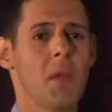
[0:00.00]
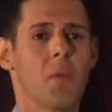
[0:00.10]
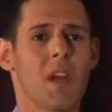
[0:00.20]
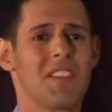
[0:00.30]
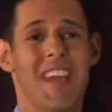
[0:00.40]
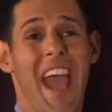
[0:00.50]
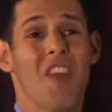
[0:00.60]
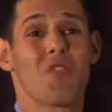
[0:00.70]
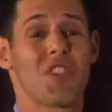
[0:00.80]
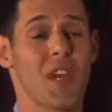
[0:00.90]
mean when I say
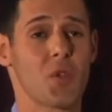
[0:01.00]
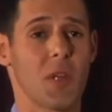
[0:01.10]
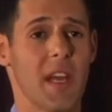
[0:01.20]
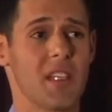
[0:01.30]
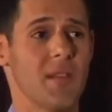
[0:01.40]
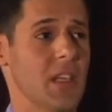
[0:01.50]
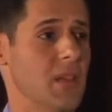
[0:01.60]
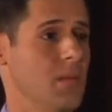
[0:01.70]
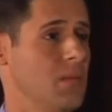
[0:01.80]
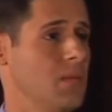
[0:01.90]
heterosexual activity?
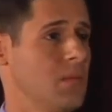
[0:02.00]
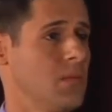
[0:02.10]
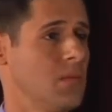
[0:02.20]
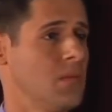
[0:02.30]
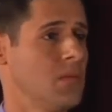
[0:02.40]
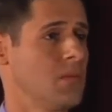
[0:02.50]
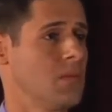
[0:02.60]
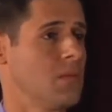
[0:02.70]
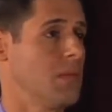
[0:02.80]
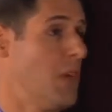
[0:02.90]

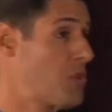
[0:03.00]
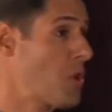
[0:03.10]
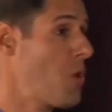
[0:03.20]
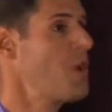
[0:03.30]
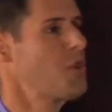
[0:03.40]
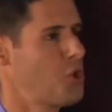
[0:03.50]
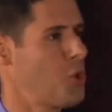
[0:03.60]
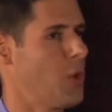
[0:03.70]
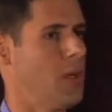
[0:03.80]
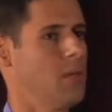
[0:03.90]
Intercourse?
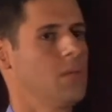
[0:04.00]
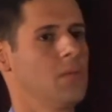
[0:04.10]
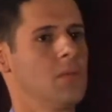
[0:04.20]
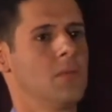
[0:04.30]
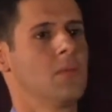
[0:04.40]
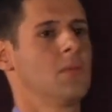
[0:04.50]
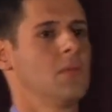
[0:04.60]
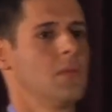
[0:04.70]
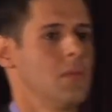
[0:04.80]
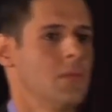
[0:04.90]
Sure.
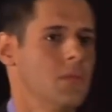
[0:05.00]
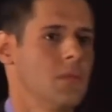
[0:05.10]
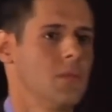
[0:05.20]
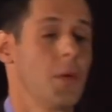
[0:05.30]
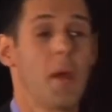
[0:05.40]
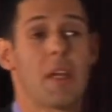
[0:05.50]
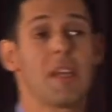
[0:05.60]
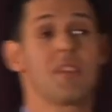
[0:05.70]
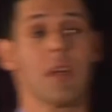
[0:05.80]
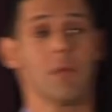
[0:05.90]
What about
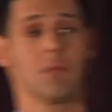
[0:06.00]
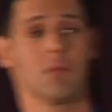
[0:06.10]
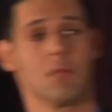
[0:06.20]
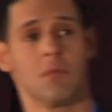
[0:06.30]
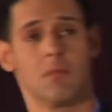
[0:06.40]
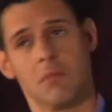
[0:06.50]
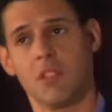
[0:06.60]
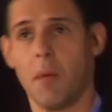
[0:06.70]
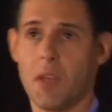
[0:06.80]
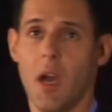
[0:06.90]
kissing?
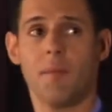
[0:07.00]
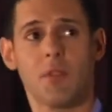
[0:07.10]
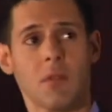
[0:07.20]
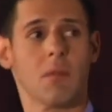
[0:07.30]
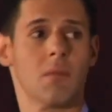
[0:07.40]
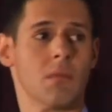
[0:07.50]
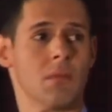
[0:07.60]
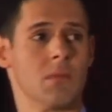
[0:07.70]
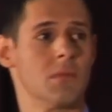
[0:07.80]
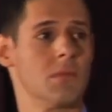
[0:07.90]
Sometimes.
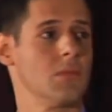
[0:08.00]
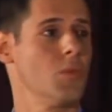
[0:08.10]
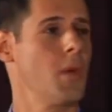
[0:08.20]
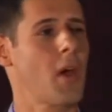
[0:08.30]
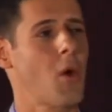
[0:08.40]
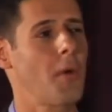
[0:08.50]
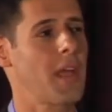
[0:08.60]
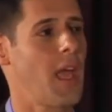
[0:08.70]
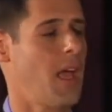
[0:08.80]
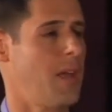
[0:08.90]
What about
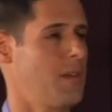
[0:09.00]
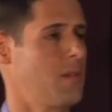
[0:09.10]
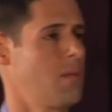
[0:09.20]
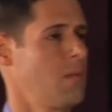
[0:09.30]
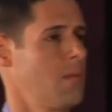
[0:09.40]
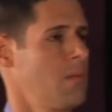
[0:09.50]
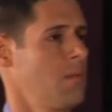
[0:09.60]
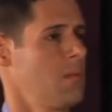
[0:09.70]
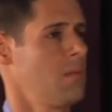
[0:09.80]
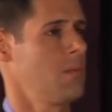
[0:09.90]
holding hands?
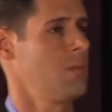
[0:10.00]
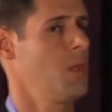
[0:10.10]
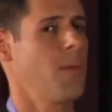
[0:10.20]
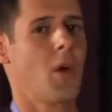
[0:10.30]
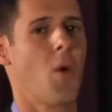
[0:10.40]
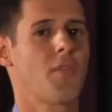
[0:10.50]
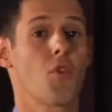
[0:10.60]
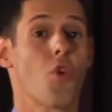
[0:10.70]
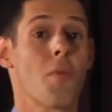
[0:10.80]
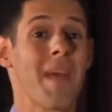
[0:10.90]
What about going
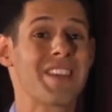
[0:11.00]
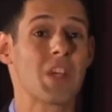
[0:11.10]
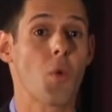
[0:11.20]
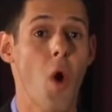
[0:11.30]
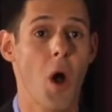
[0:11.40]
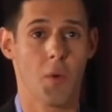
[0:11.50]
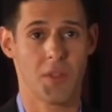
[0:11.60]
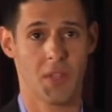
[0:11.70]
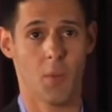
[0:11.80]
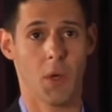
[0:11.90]
for a romantic walk
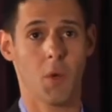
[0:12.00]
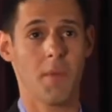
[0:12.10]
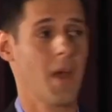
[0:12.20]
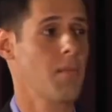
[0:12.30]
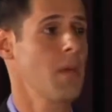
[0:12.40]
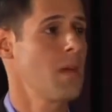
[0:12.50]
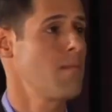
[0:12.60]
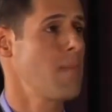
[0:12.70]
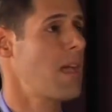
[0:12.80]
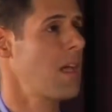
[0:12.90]
with someone? What about
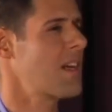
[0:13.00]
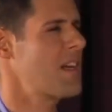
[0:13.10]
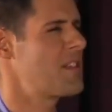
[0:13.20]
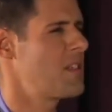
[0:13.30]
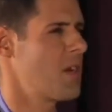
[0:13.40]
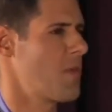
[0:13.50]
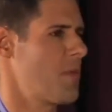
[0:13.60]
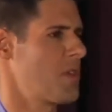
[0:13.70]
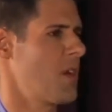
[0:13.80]
making a nice dinner for